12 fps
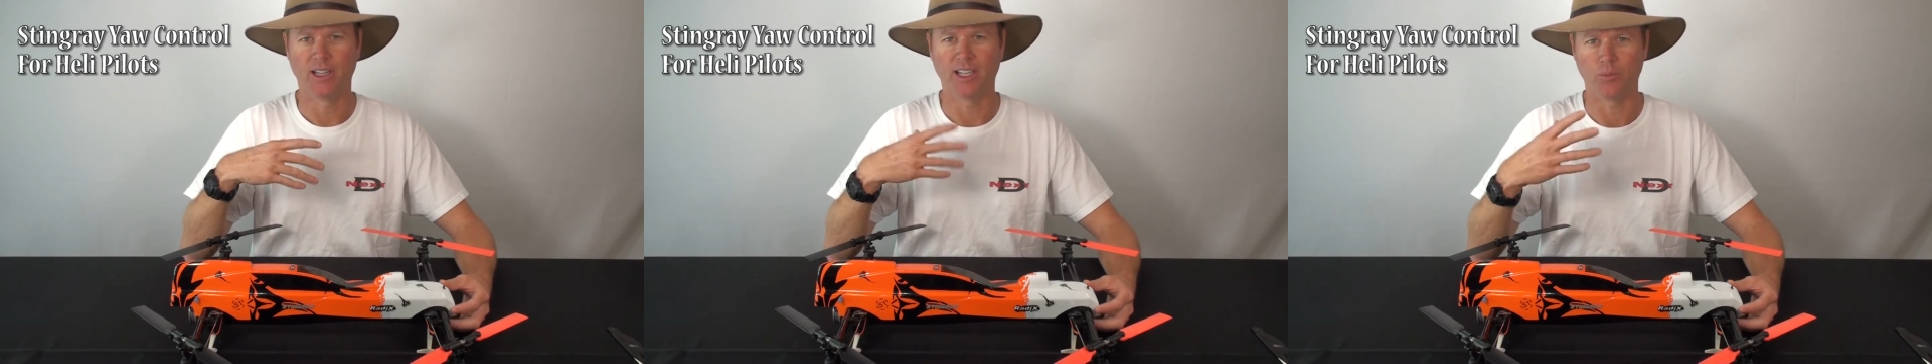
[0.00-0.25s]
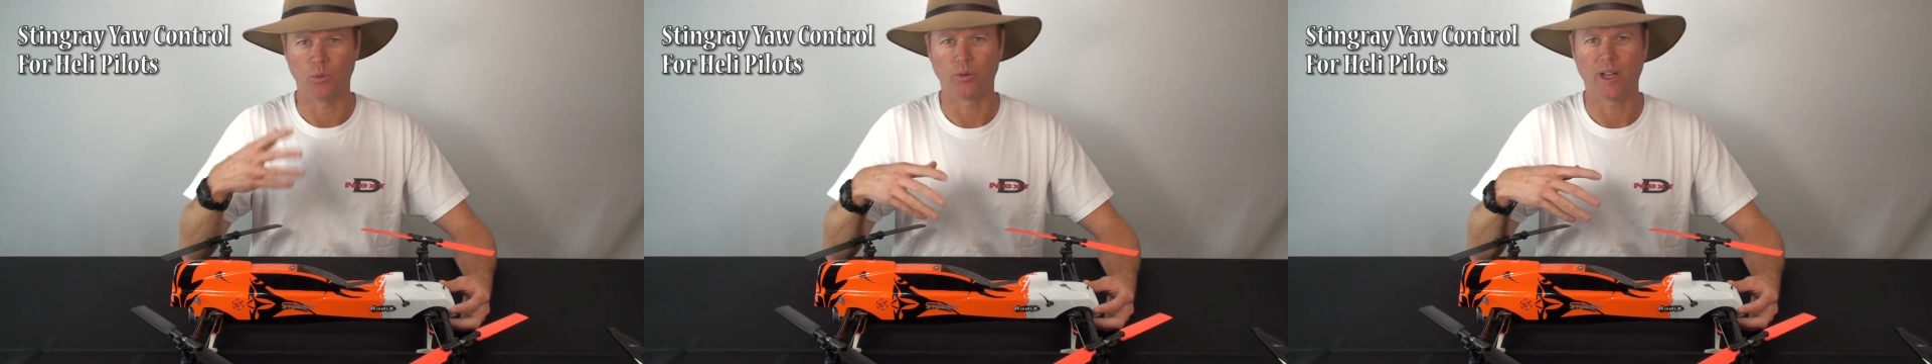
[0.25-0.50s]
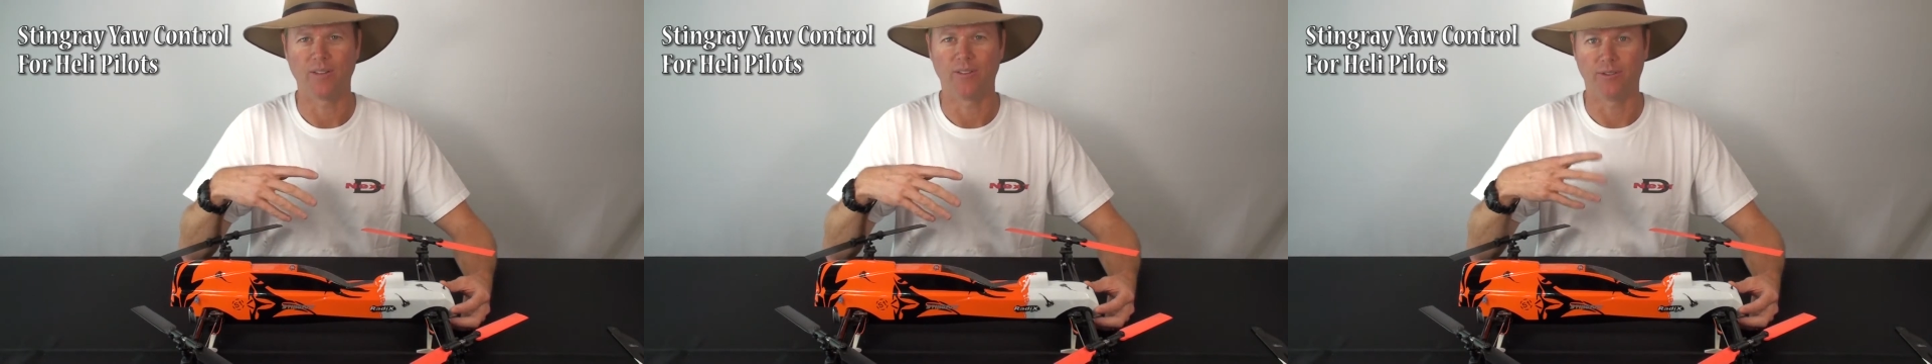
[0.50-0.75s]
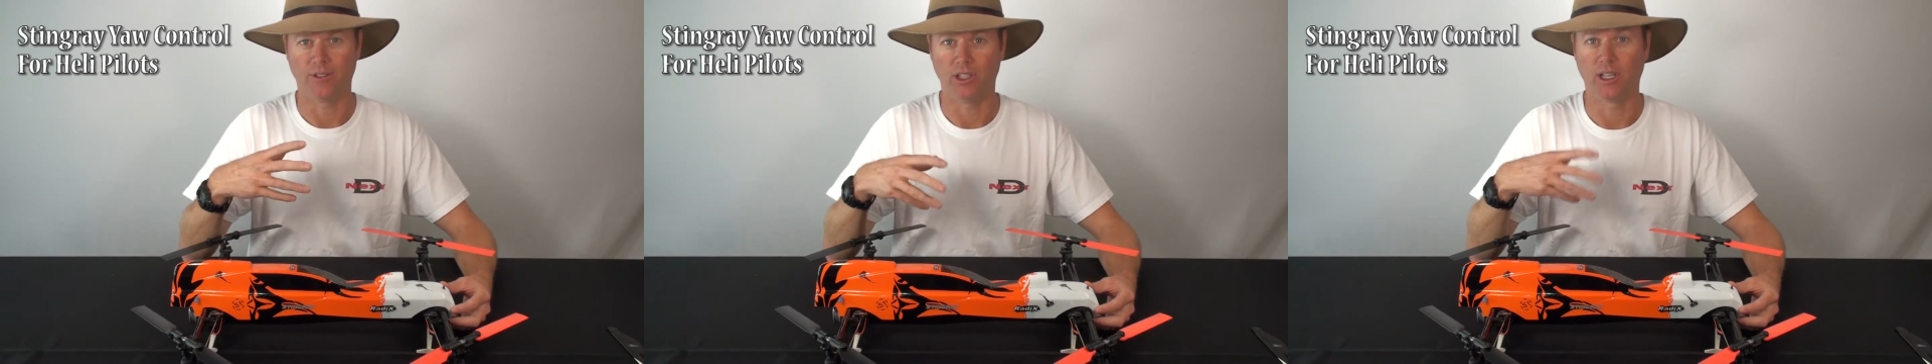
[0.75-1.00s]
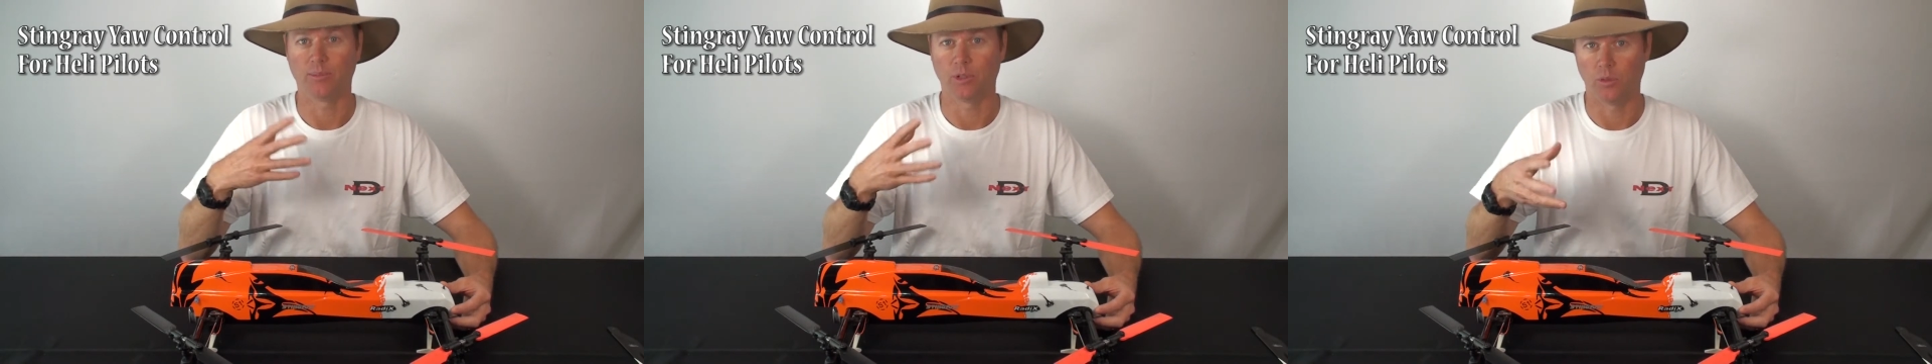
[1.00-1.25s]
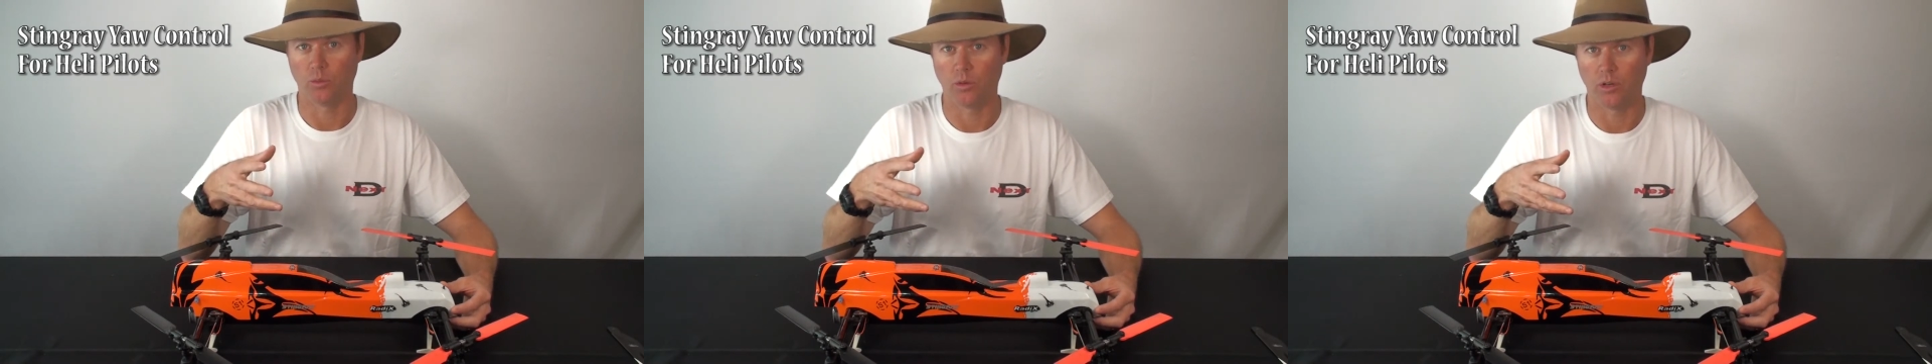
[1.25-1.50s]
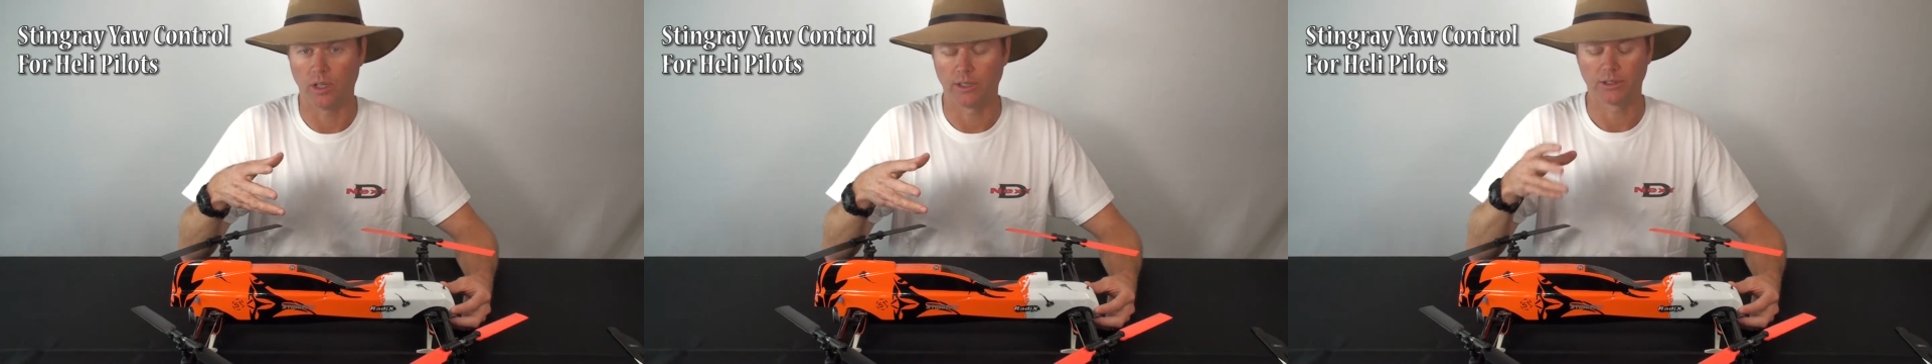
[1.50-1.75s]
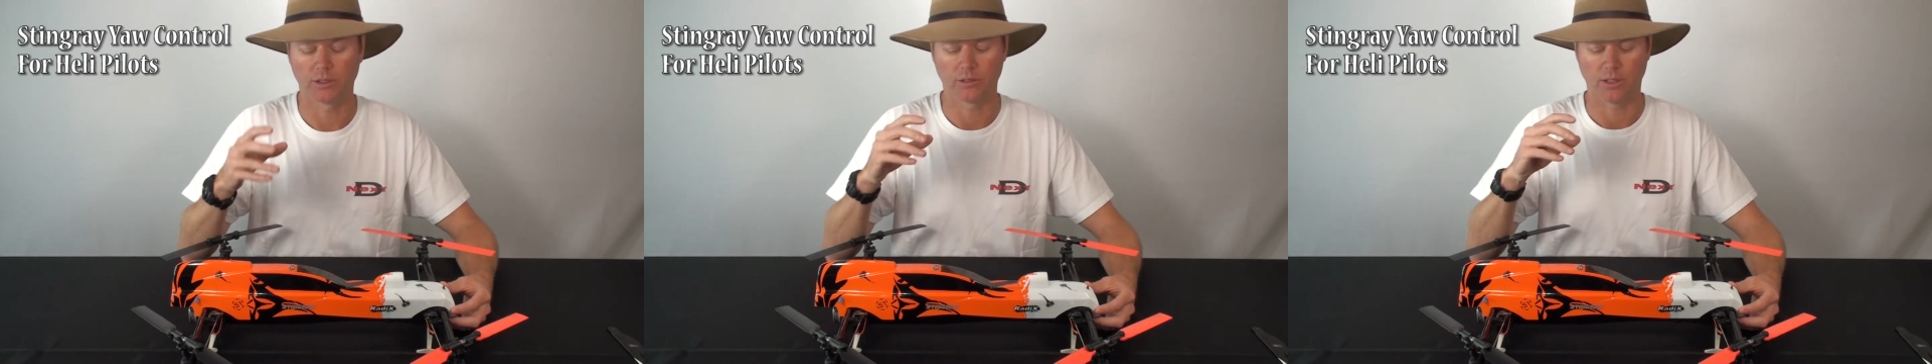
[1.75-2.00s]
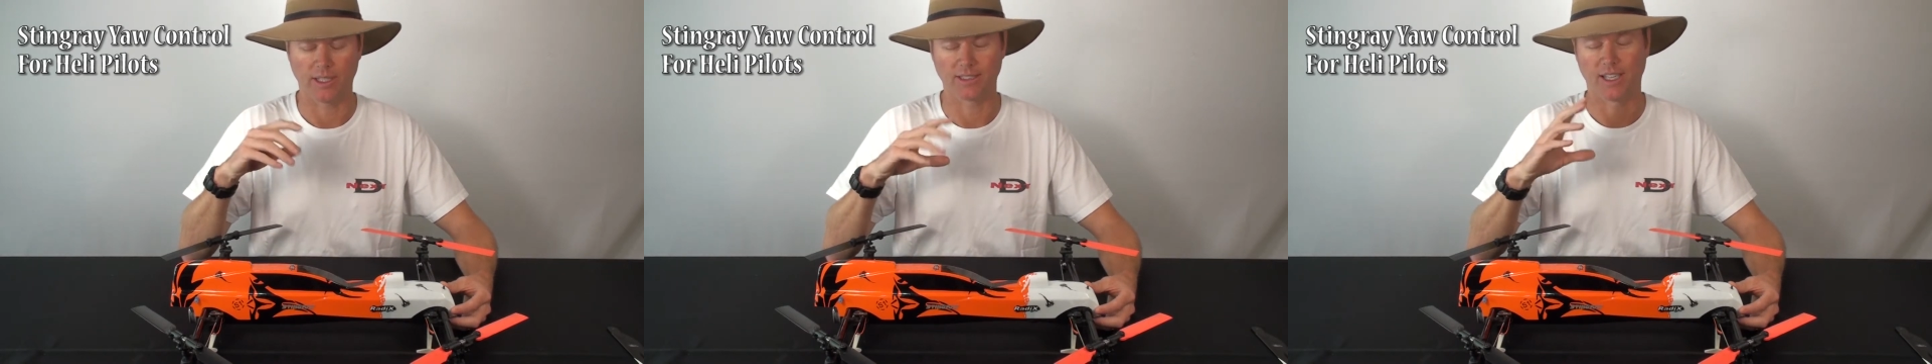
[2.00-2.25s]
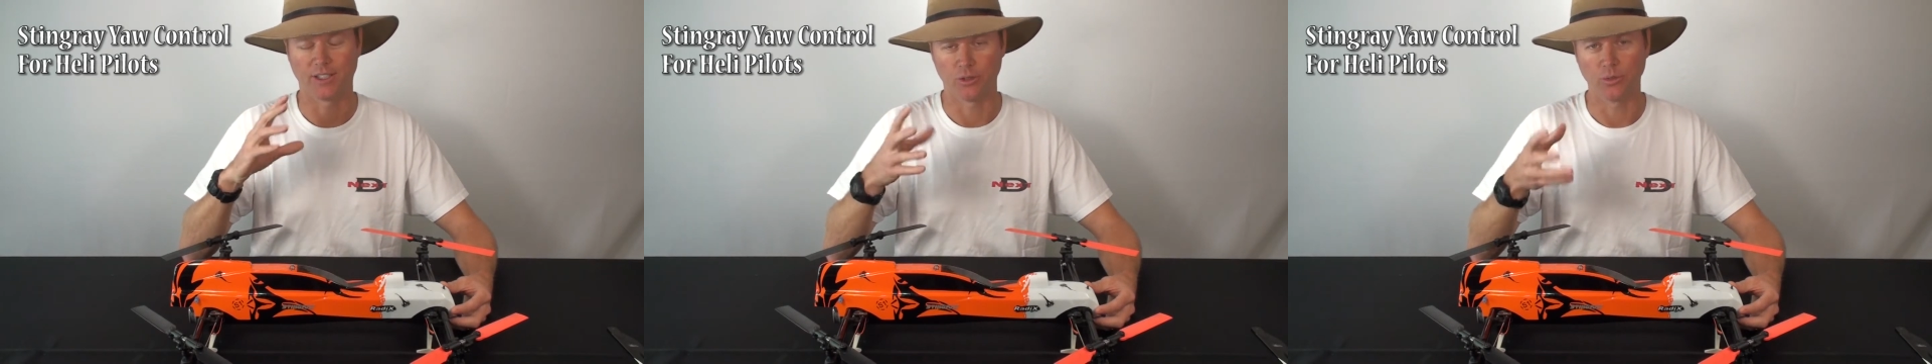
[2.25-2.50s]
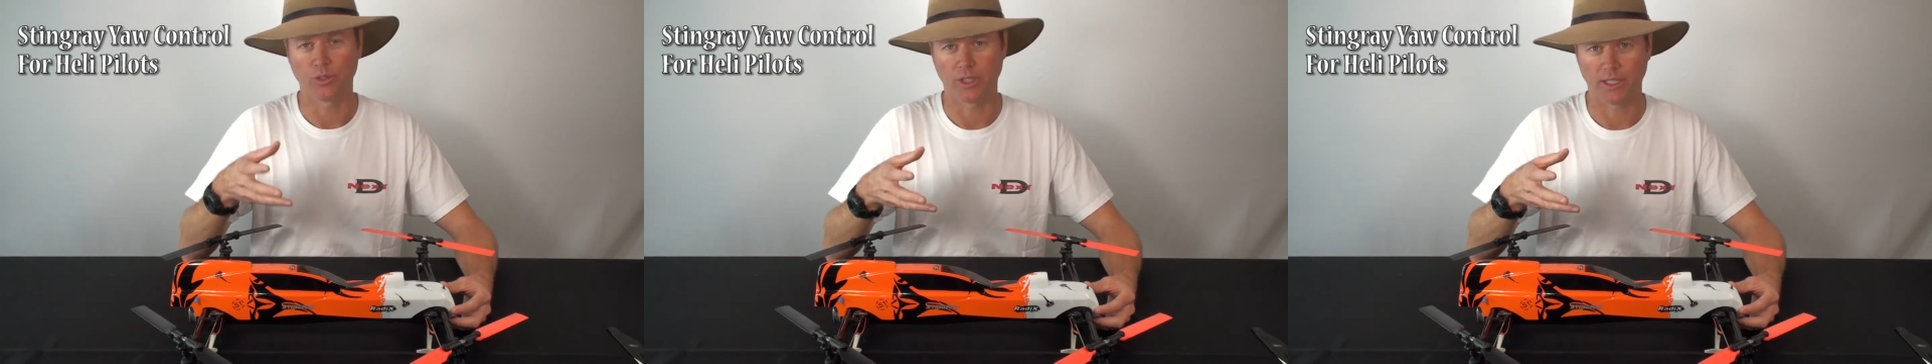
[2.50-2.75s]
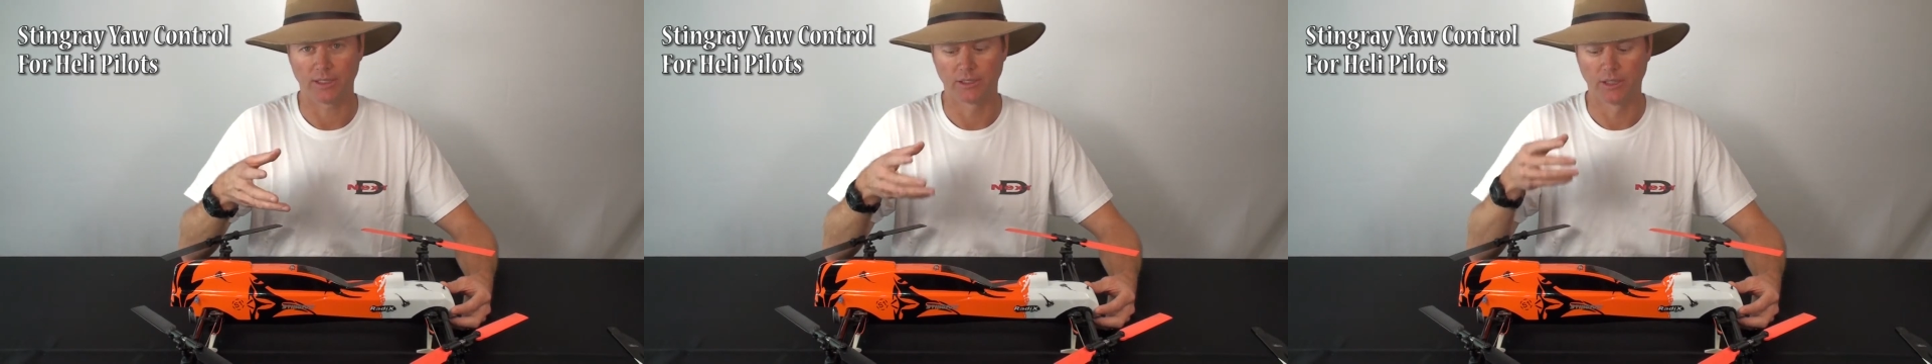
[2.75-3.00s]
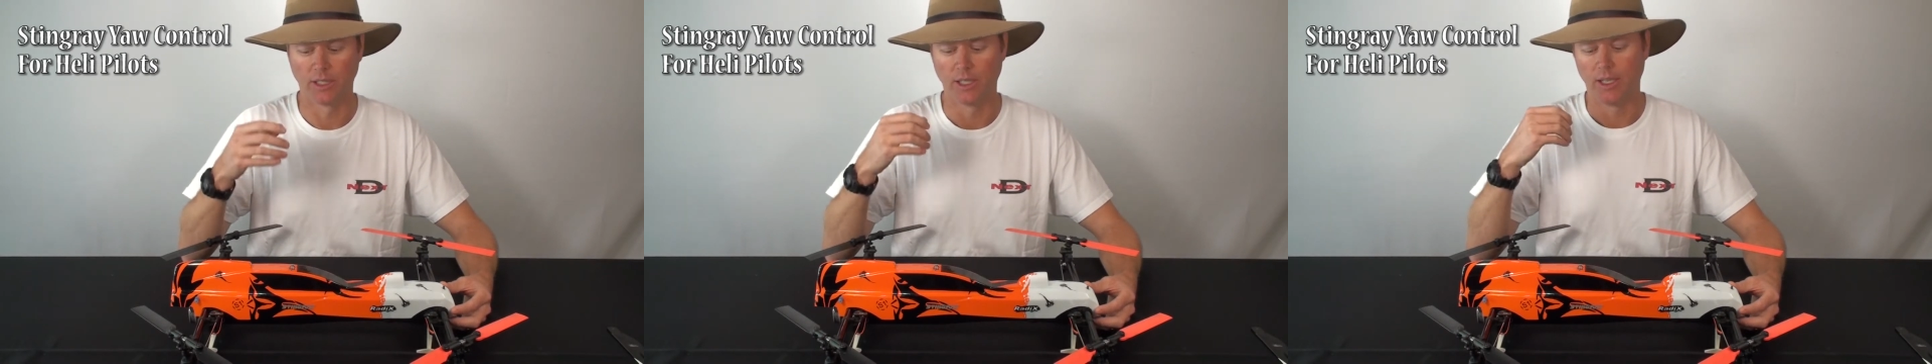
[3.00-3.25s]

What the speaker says: it won't have the feel I'm going to want as I do things.